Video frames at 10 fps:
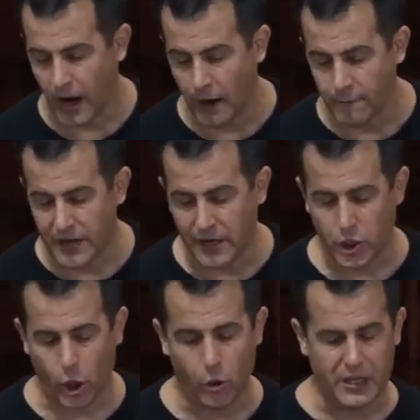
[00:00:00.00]
uh,
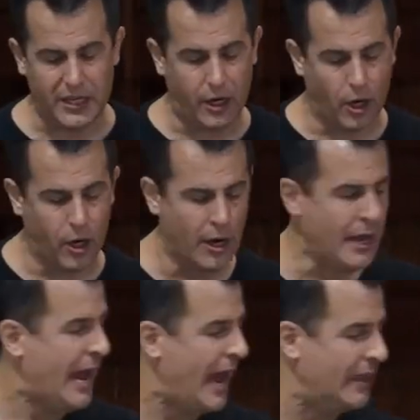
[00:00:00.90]
VS Code here,
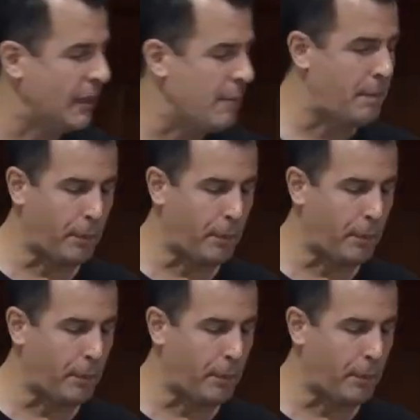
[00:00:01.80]
and let me